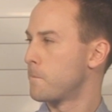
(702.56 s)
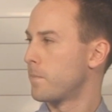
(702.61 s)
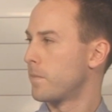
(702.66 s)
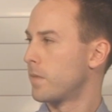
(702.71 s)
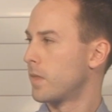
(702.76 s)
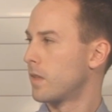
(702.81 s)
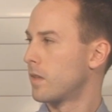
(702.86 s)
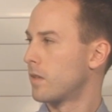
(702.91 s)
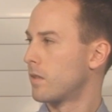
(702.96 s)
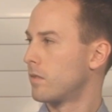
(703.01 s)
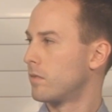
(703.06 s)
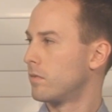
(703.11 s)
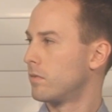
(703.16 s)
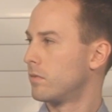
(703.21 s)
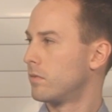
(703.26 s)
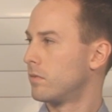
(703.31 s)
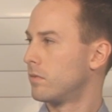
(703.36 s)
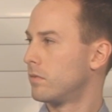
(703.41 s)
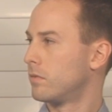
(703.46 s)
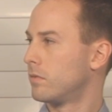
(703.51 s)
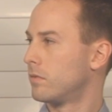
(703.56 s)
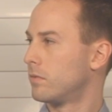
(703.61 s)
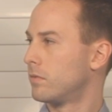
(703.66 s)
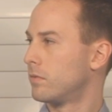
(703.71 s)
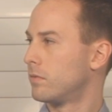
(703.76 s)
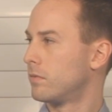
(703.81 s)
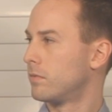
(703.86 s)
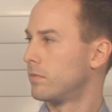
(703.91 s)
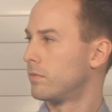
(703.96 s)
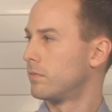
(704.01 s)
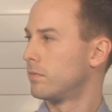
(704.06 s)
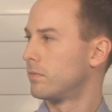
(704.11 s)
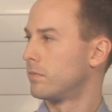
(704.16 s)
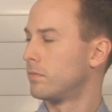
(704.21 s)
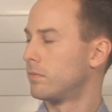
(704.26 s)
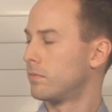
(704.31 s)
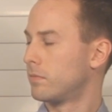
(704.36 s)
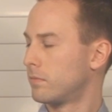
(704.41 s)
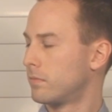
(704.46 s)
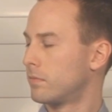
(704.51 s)

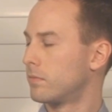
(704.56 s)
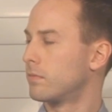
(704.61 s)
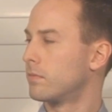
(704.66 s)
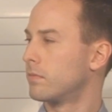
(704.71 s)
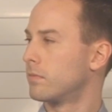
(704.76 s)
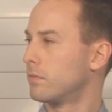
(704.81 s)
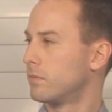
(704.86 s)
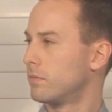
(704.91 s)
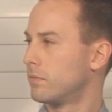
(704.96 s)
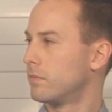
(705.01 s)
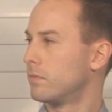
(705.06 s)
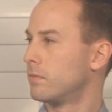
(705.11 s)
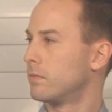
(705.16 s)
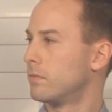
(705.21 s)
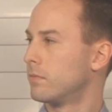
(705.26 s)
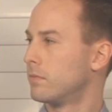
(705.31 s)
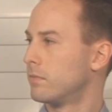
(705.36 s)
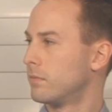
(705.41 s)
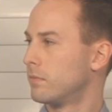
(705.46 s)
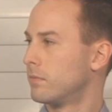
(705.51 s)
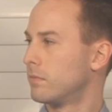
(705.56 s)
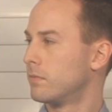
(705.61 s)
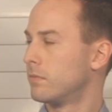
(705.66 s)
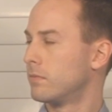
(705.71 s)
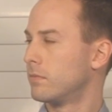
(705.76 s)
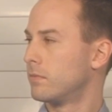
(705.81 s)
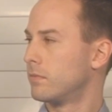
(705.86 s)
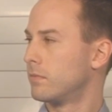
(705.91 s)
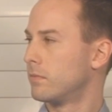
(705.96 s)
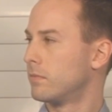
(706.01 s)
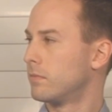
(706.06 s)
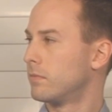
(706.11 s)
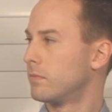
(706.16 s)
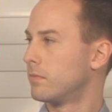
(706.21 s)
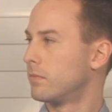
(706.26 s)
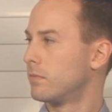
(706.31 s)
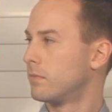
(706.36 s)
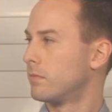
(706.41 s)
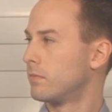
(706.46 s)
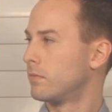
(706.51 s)

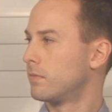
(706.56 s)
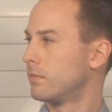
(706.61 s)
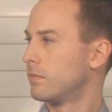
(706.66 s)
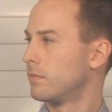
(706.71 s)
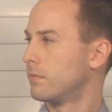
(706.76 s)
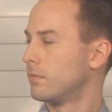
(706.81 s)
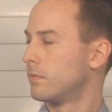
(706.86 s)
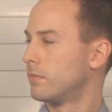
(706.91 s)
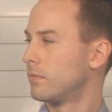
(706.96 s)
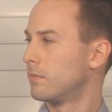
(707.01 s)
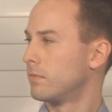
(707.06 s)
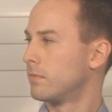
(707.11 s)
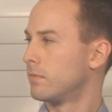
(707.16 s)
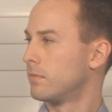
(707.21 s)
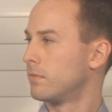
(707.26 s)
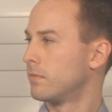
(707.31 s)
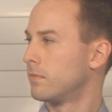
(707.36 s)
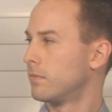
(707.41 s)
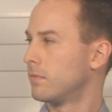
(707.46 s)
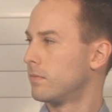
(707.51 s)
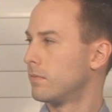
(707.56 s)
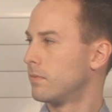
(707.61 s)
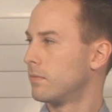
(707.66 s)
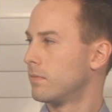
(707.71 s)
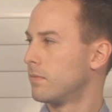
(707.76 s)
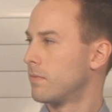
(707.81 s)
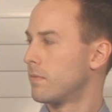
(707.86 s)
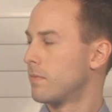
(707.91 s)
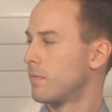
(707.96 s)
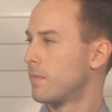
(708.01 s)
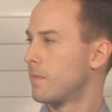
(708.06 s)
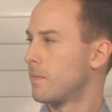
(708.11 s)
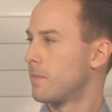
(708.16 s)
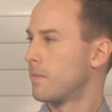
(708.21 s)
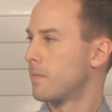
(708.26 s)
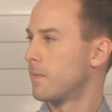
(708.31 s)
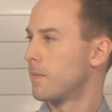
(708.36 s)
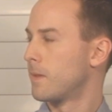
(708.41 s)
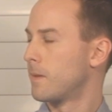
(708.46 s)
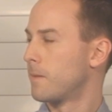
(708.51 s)

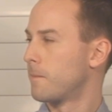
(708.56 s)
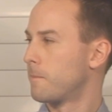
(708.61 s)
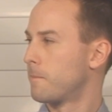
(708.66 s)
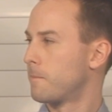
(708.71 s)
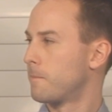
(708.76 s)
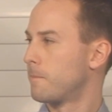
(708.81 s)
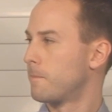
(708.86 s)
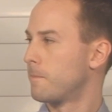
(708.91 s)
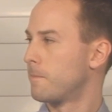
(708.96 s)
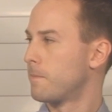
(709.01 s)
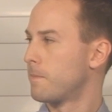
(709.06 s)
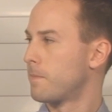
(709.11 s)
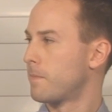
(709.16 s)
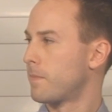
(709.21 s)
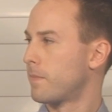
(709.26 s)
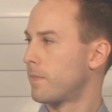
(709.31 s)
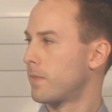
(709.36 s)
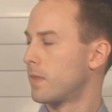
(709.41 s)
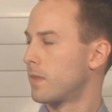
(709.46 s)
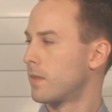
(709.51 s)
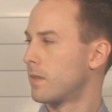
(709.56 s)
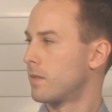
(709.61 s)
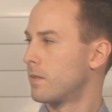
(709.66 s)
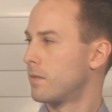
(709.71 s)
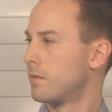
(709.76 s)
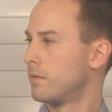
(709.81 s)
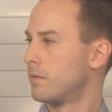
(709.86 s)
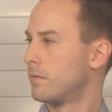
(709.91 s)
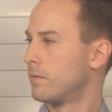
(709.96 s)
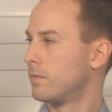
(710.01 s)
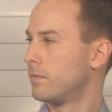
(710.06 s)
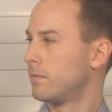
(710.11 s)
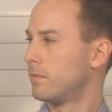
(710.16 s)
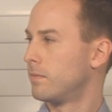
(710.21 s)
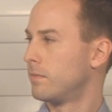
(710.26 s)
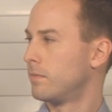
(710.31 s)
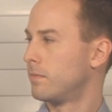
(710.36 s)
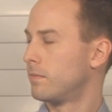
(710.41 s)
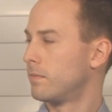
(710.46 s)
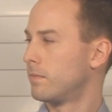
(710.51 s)
(not speaking)